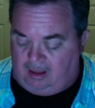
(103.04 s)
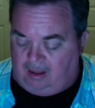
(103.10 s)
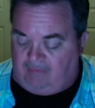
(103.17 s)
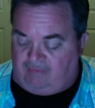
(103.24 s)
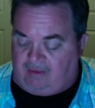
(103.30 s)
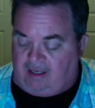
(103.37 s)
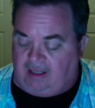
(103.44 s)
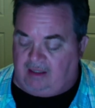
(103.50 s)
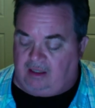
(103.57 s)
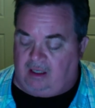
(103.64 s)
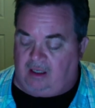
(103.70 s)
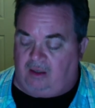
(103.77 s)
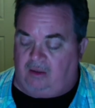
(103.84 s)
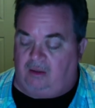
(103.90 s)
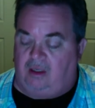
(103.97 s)
Flying
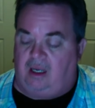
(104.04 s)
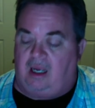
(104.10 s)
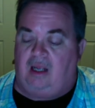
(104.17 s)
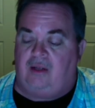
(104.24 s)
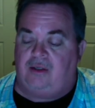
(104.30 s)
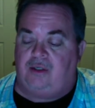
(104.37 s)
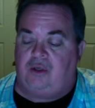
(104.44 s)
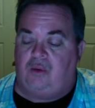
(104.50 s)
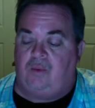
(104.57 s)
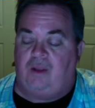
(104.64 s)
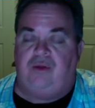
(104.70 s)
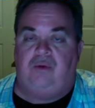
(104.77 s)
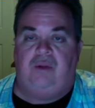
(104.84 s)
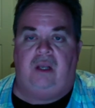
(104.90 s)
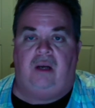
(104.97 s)
Color. I also
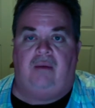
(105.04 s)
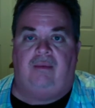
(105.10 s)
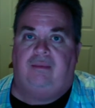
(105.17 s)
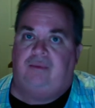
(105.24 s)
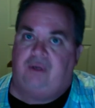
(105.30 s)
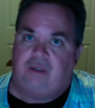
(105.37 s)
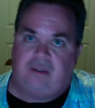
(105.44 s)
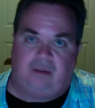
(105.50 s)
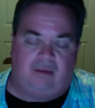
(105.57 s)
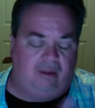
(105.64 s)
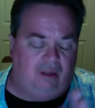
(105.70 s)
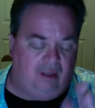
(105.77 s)
went through there just...